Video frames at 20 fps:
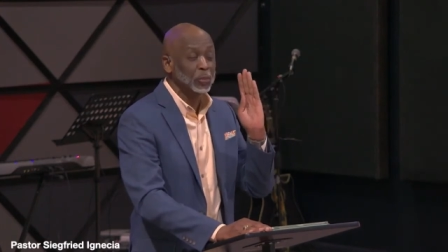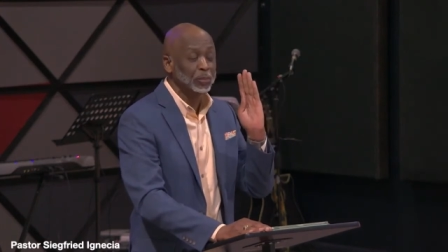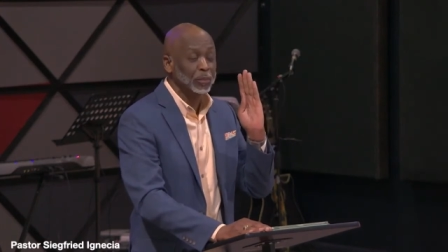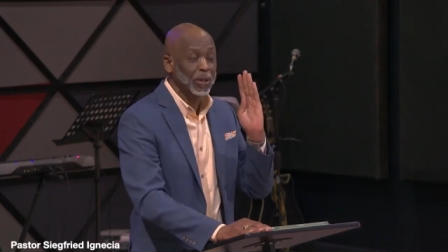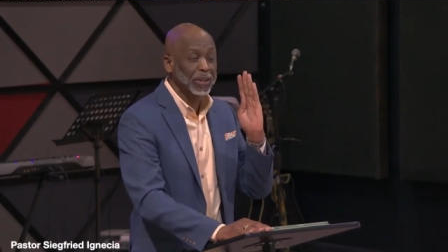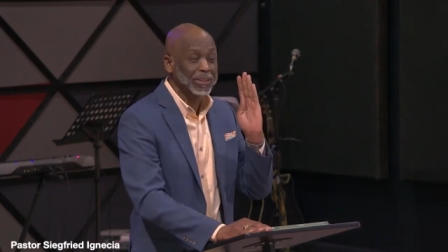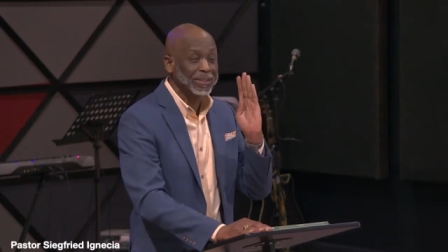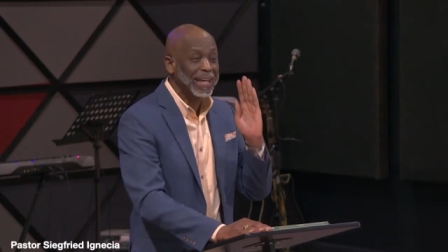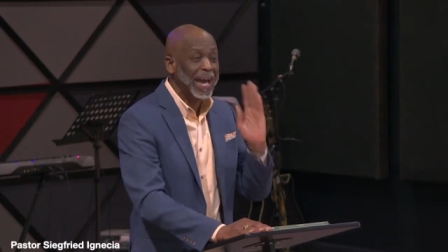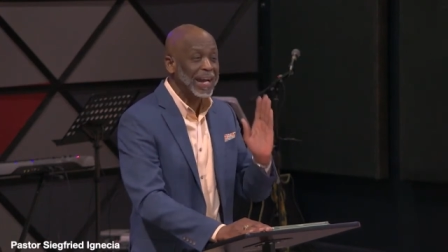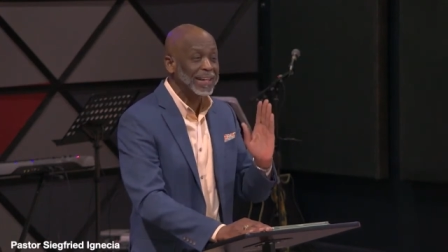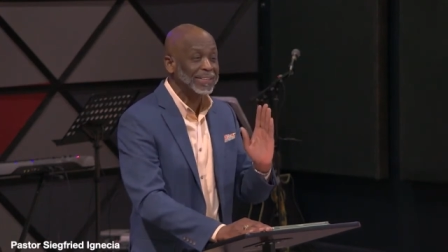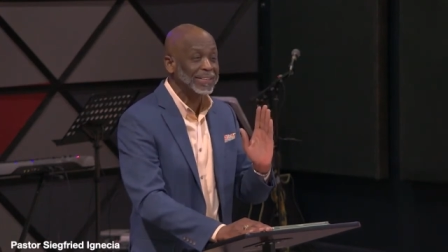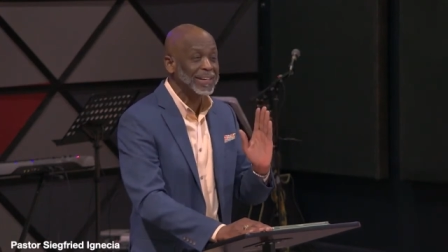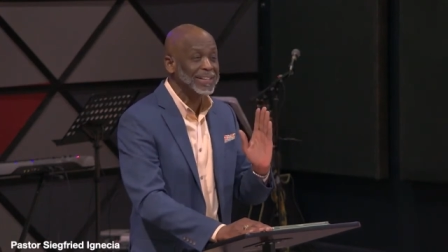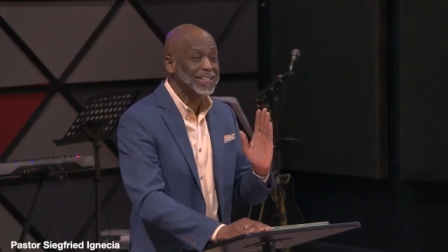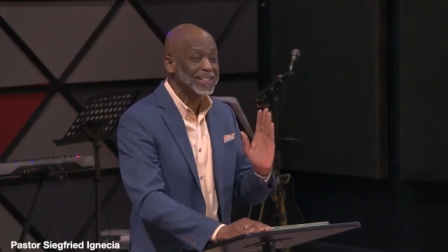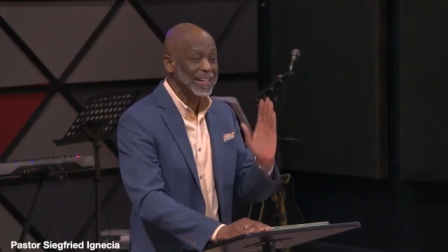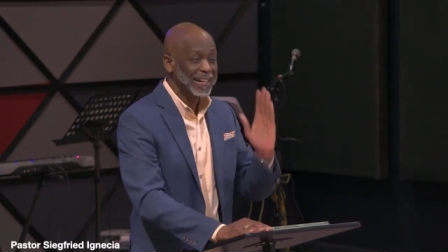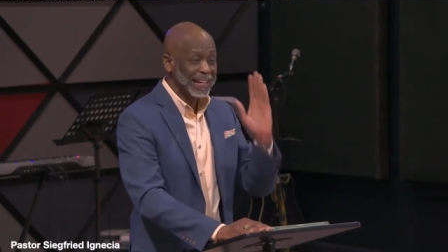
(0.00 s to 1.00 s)
to
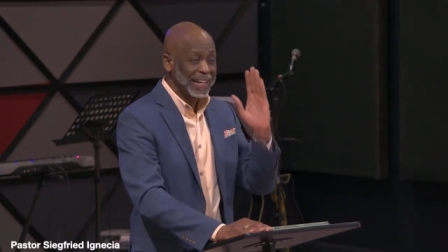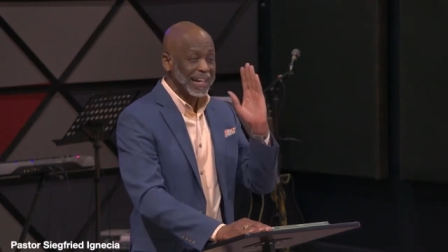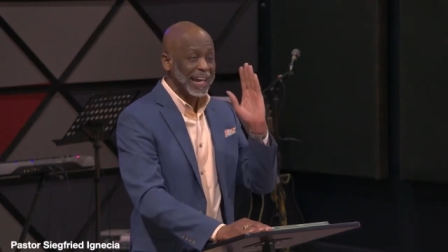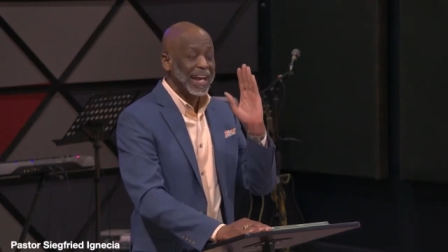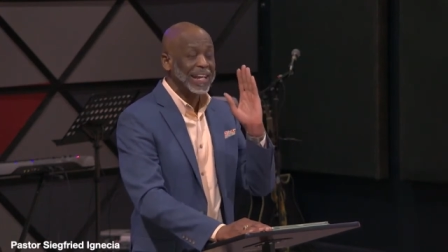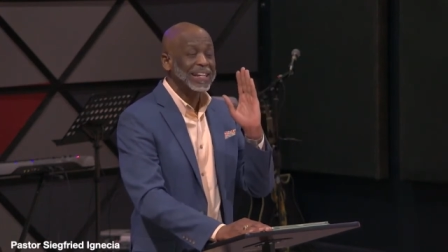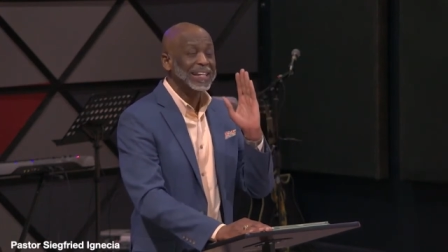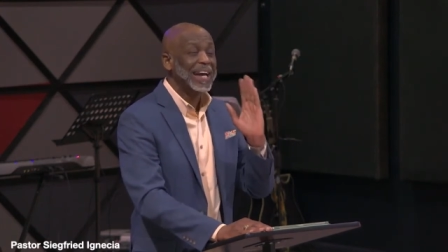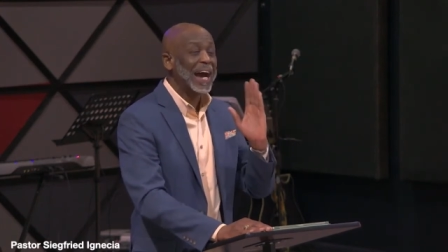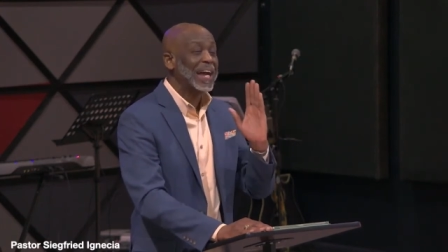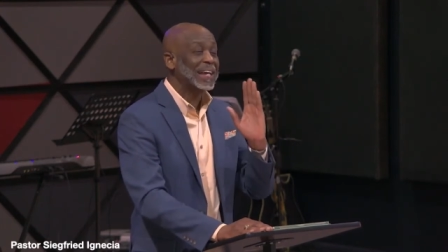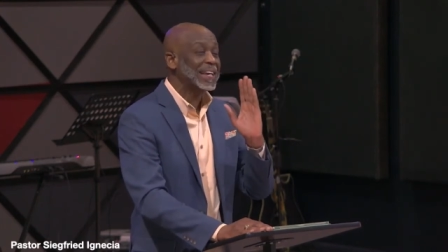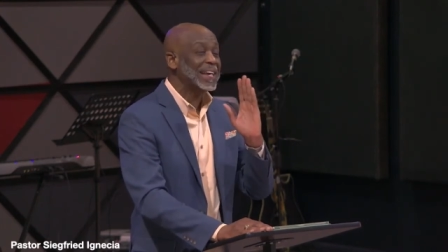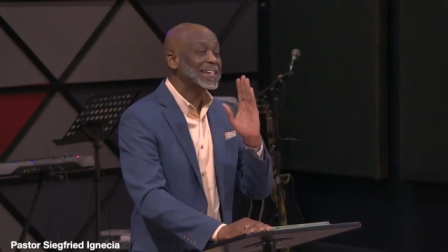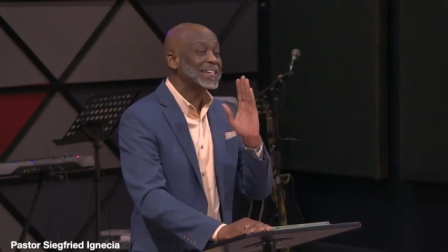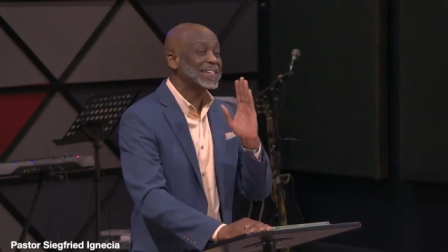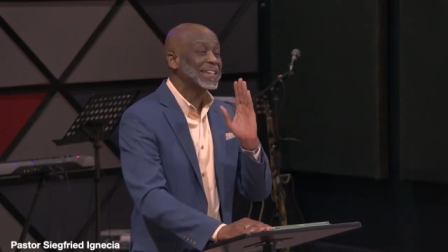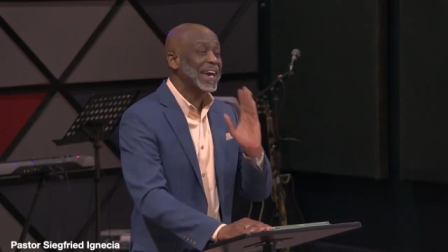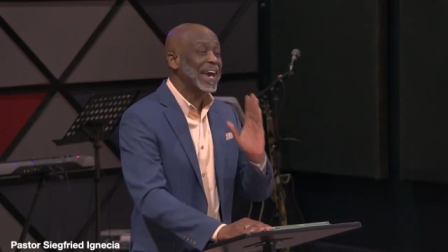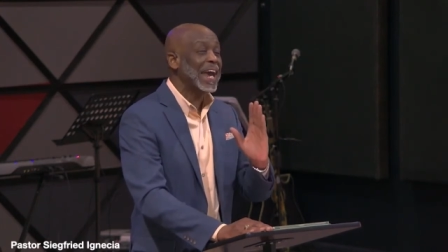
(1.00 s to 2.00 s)
protect us and God
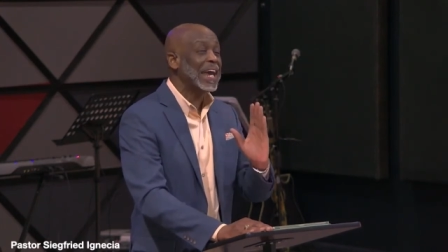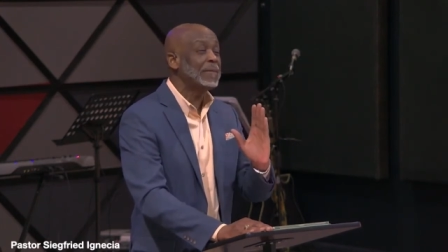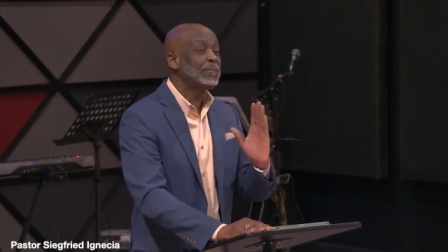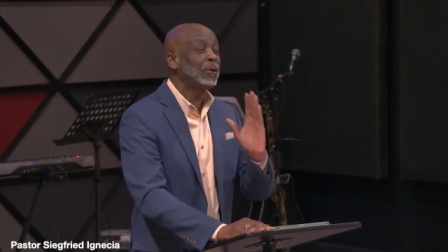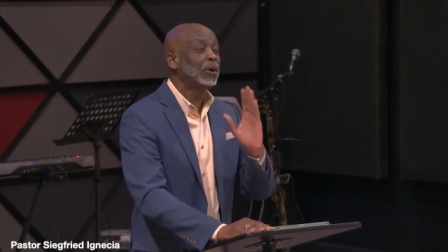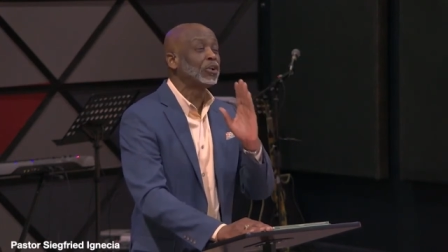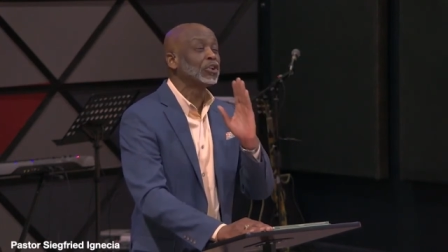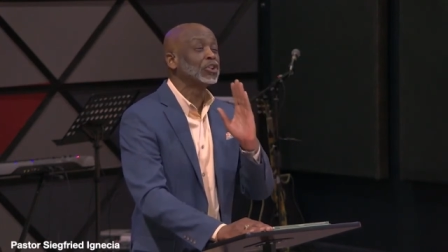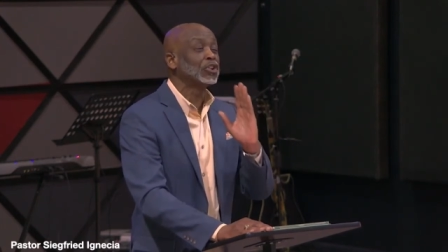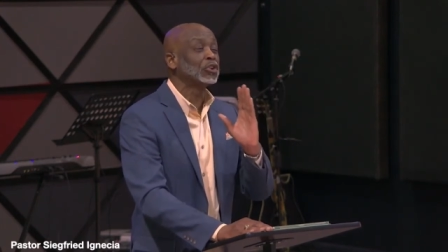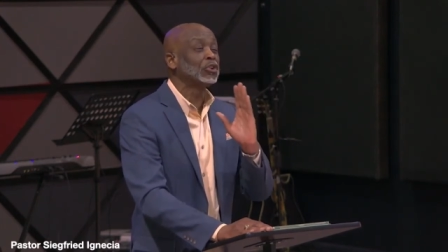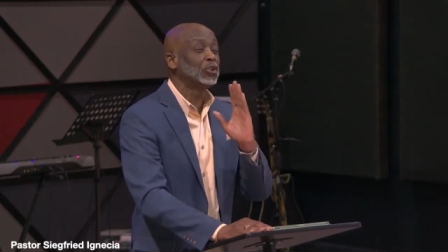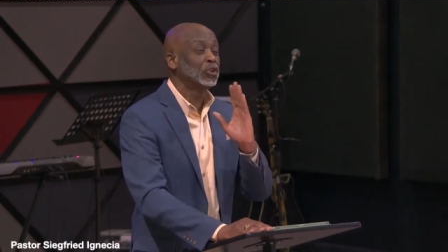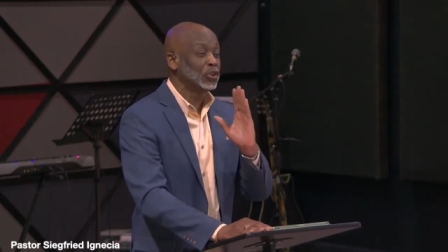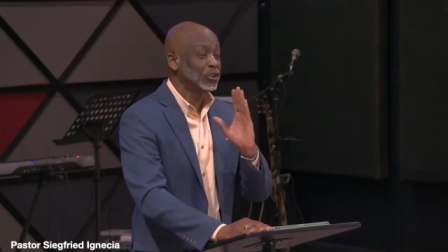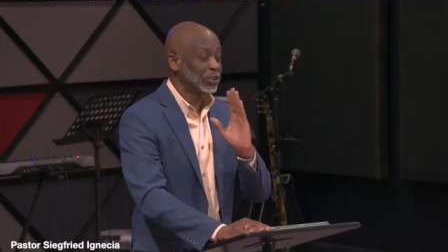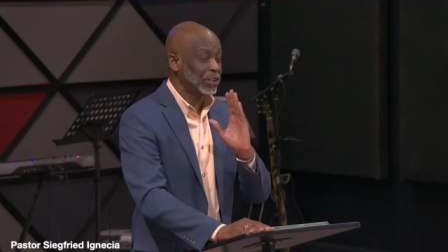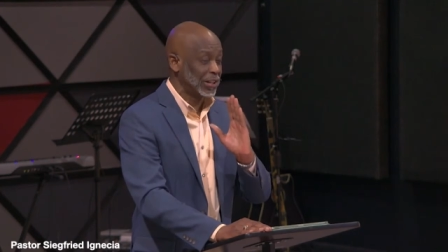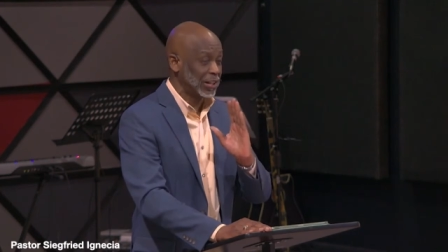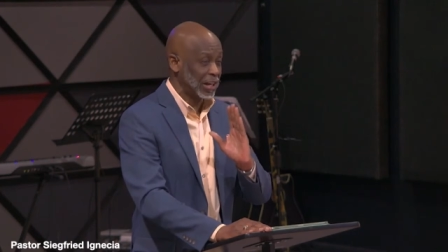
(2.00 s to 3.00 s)
is able to
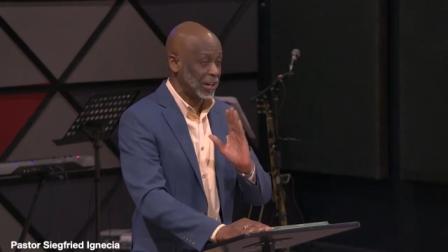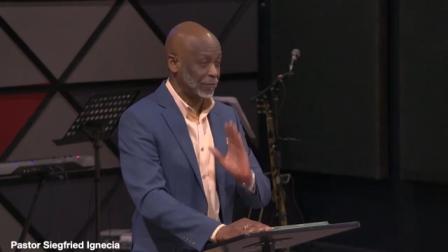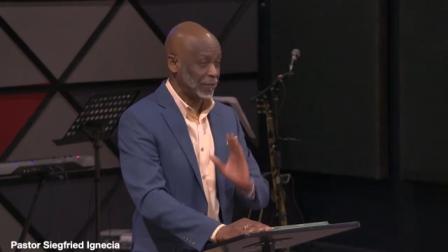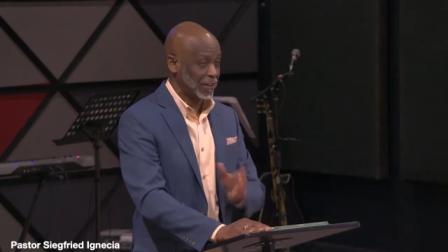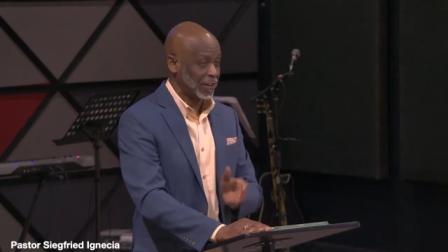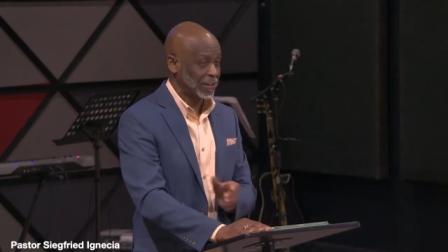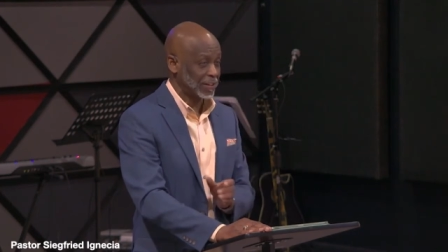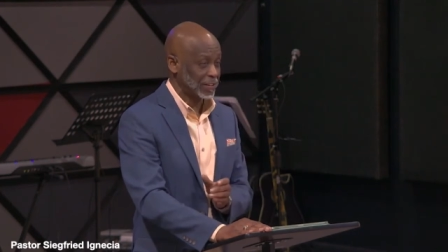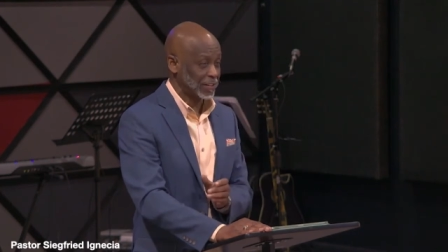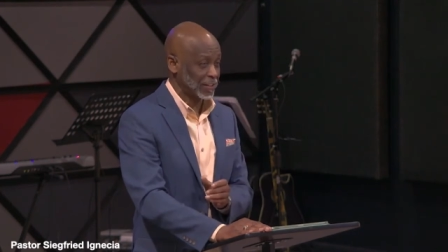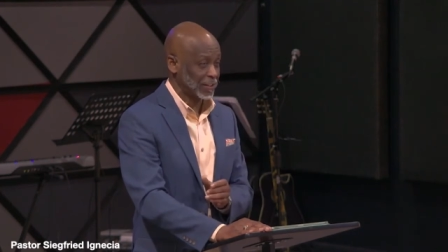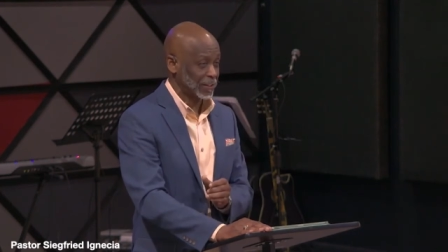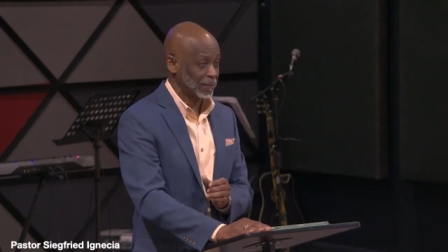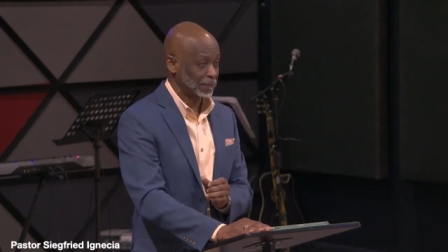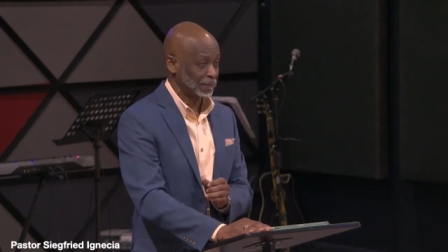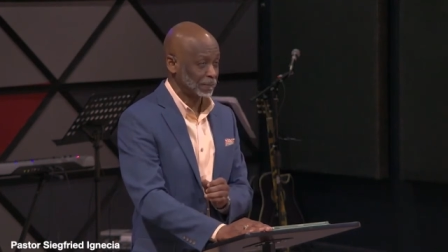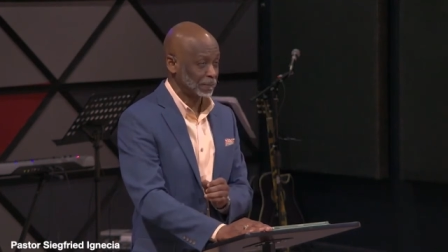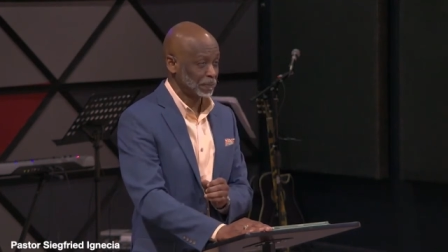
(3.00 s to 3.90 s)
deliver us.